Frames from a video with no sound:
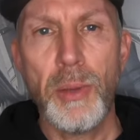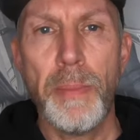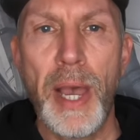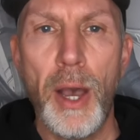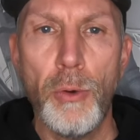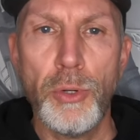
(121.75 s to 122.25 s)
I'm a
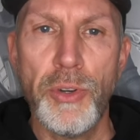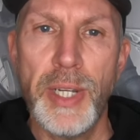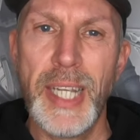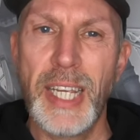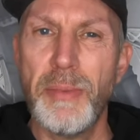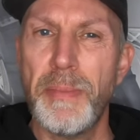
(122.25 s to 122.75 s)
bit older, it
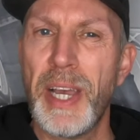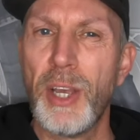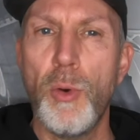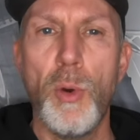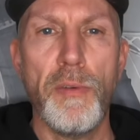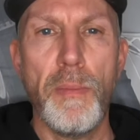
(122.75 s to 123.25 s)
takes me about
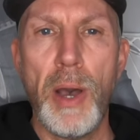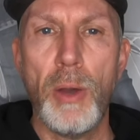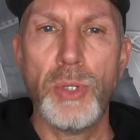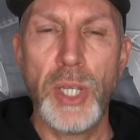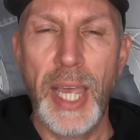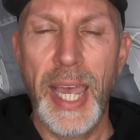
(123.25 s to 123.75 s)
1/4 mile
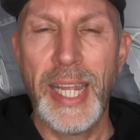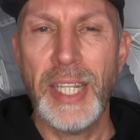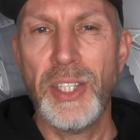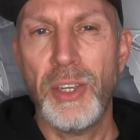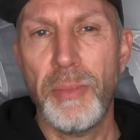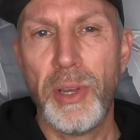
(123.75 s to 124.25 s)
to get
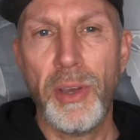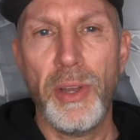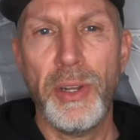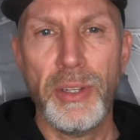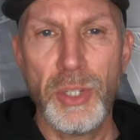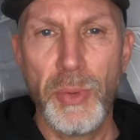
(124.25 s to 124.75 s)
into my
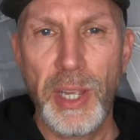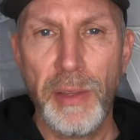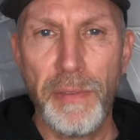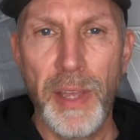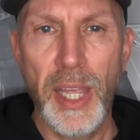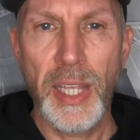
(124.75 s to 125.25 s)
kind of swing of
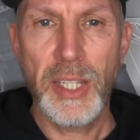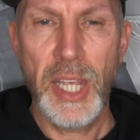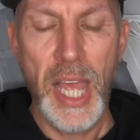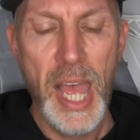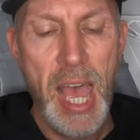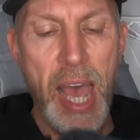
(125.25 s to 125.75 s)
things,
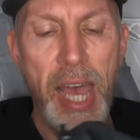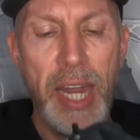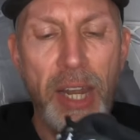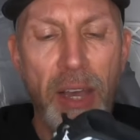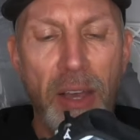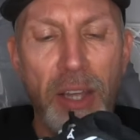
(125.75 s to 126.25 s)

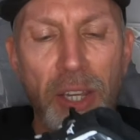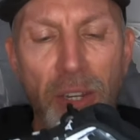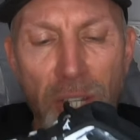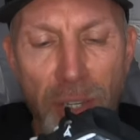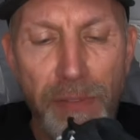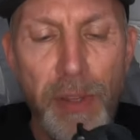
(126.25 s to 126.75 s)
and you
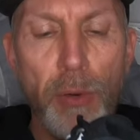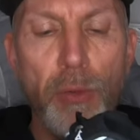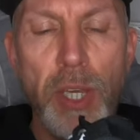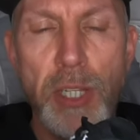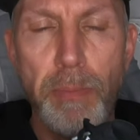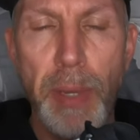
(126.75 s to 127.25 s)
just feel
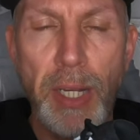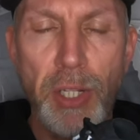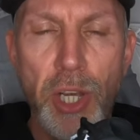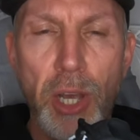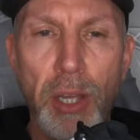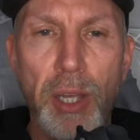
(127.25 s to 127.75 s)
this big
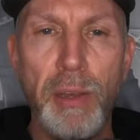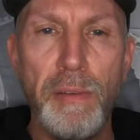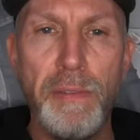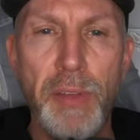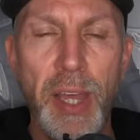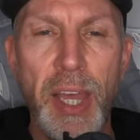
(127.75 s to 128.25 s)
chunk
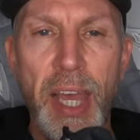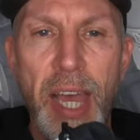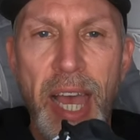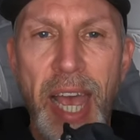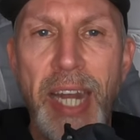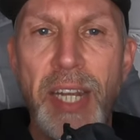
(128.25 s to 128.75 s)
of
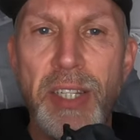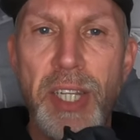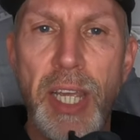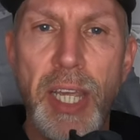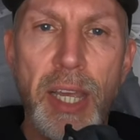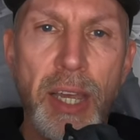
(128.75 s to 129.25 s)

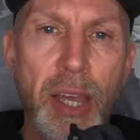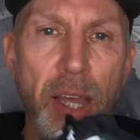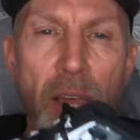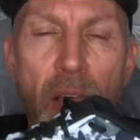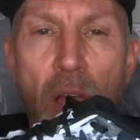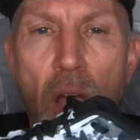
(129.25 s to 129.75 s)
energy,
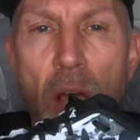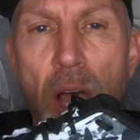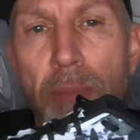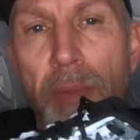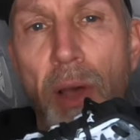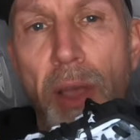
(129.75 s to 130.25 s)

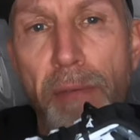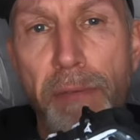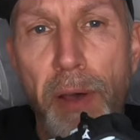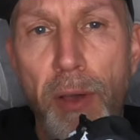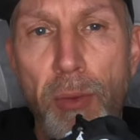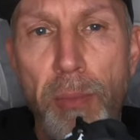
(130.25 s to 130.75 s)
light
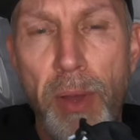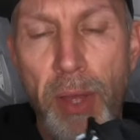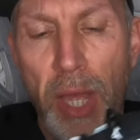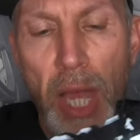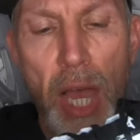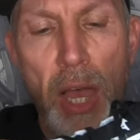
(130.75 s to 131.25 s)
foam.
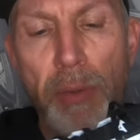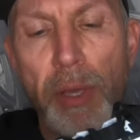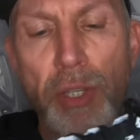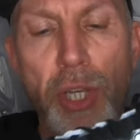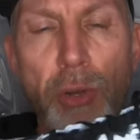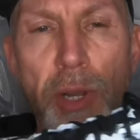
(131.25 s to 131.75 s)
You've
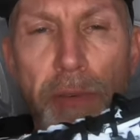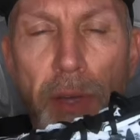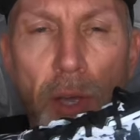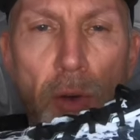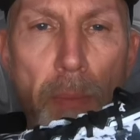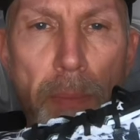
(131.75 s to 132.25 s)
got two
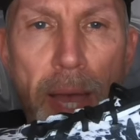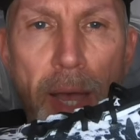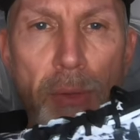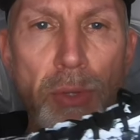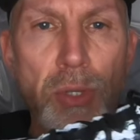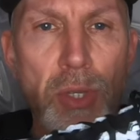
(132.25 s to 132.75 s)
different
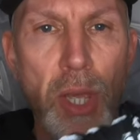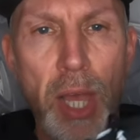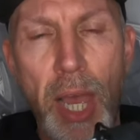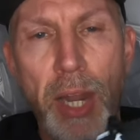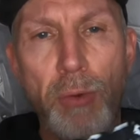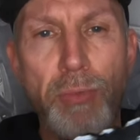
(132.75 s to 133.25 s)
compounds
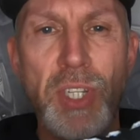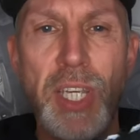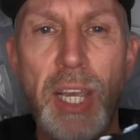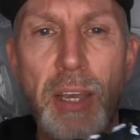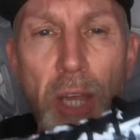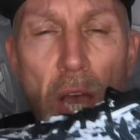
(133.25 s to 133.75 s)
and
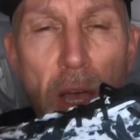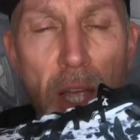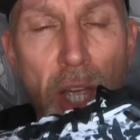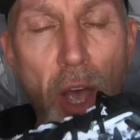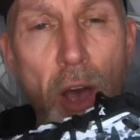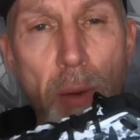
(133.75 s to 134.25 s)
obviously a
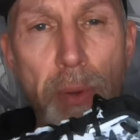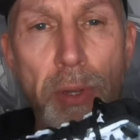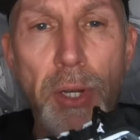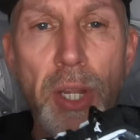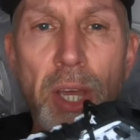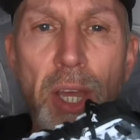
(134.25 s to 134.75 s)

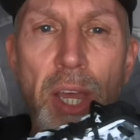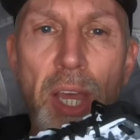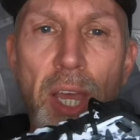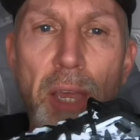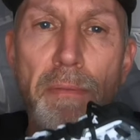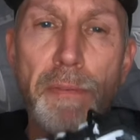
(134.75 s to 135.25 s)
carbon
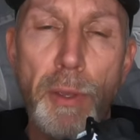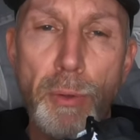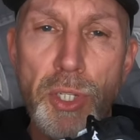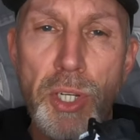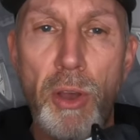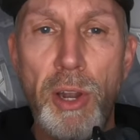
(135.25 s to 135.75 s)

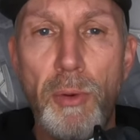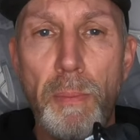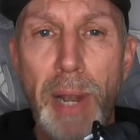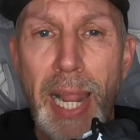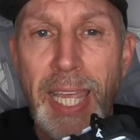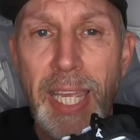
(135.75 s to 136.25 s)
infused nylon
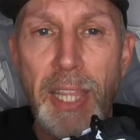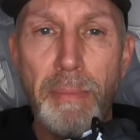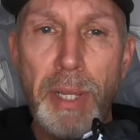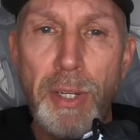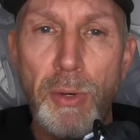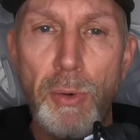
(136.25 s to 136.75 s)
plate in the
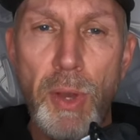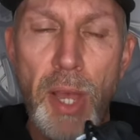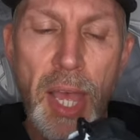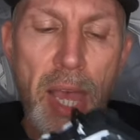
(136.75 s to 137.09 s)
middle,